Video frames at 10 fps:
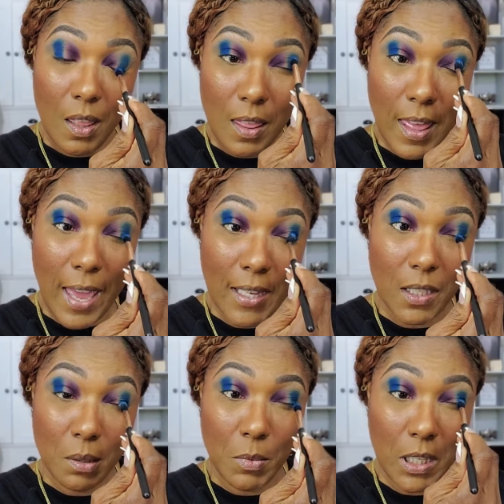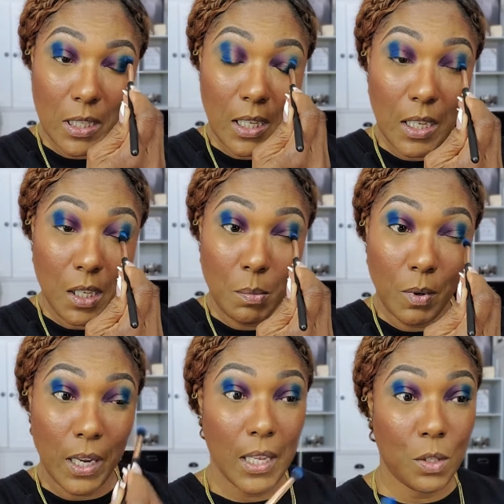that some of these indie
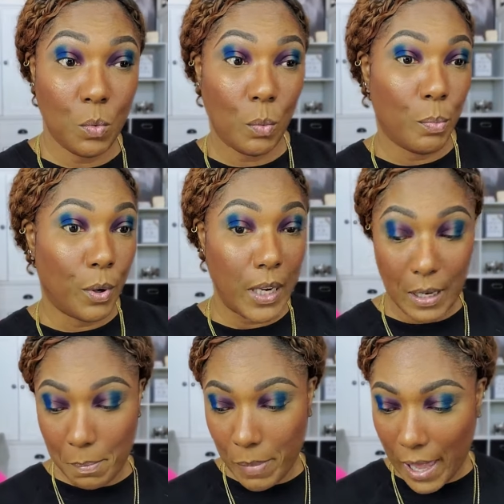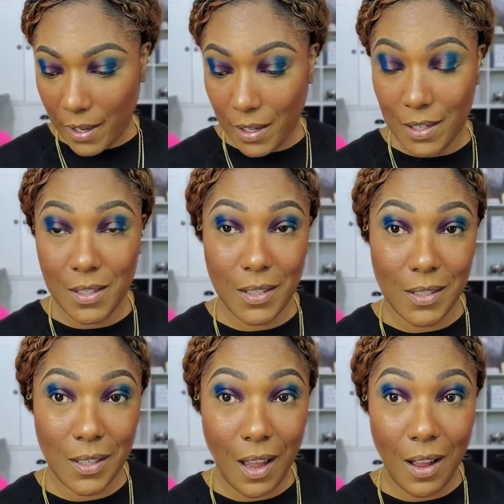brands will bring back into
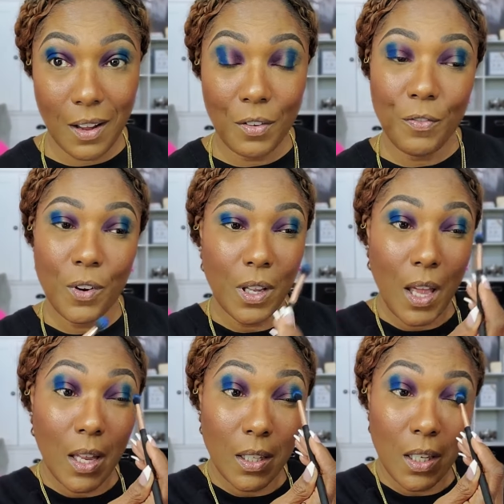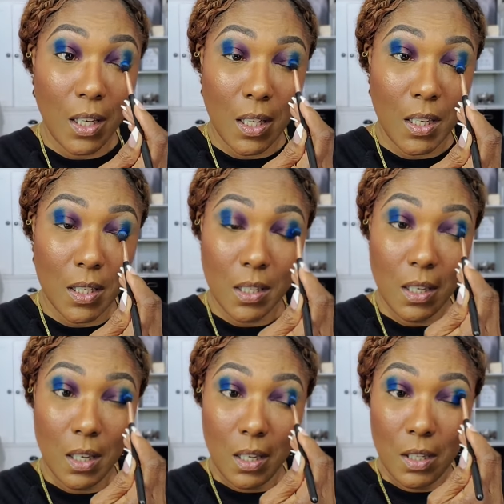stock for the holidays
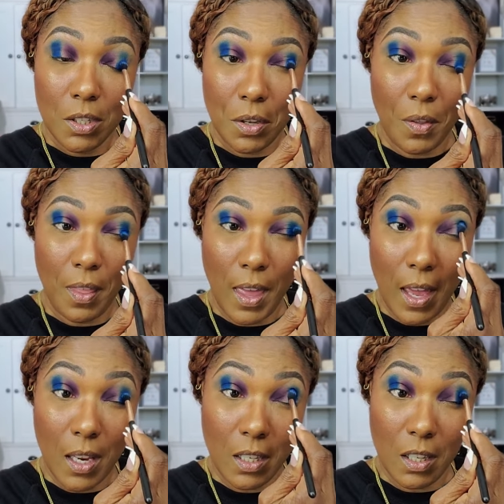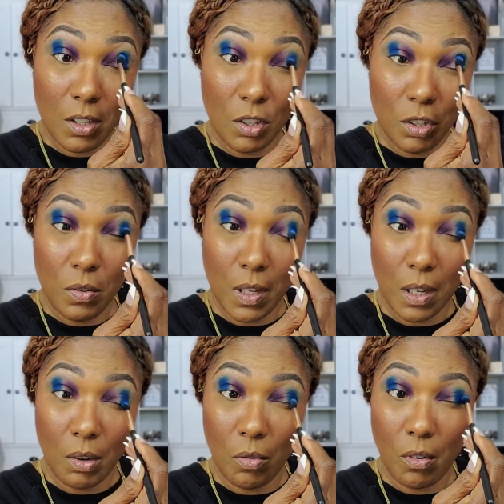so that you know you
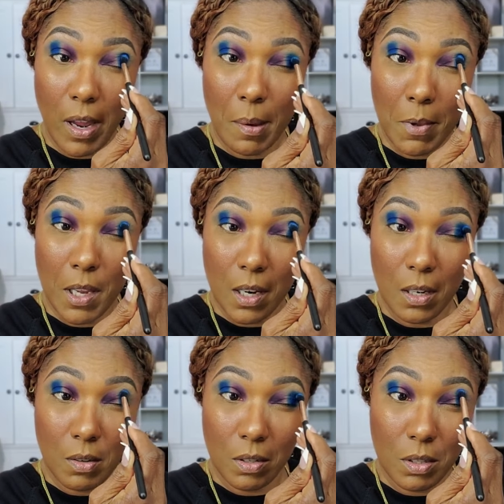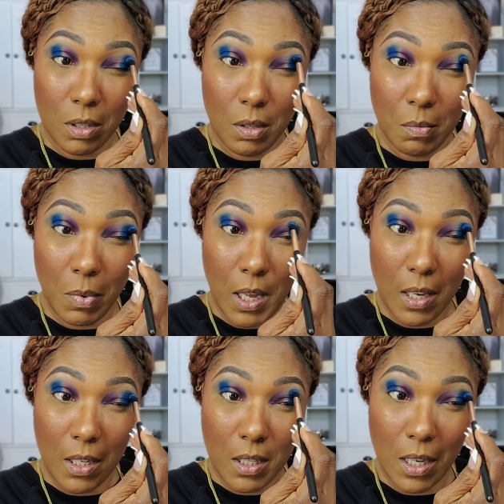can grab it. I know there's certain
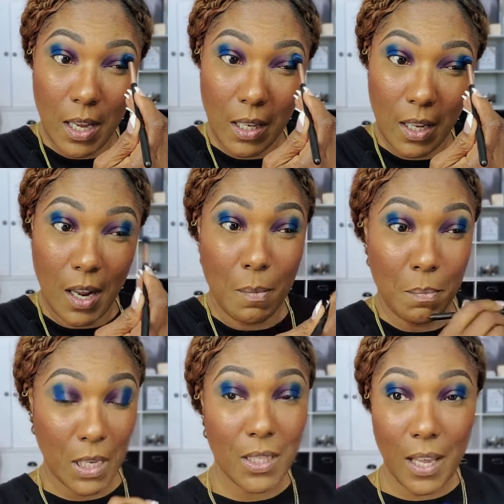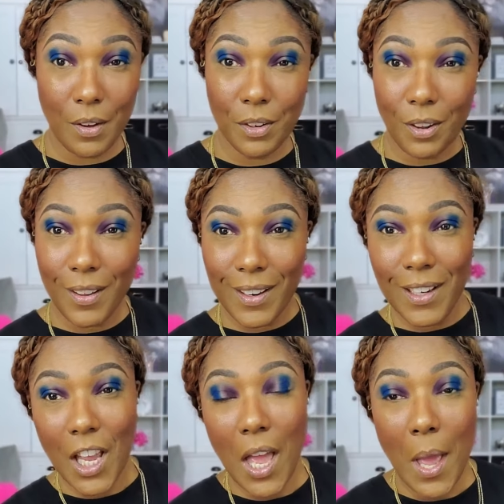palettes like that I miss out on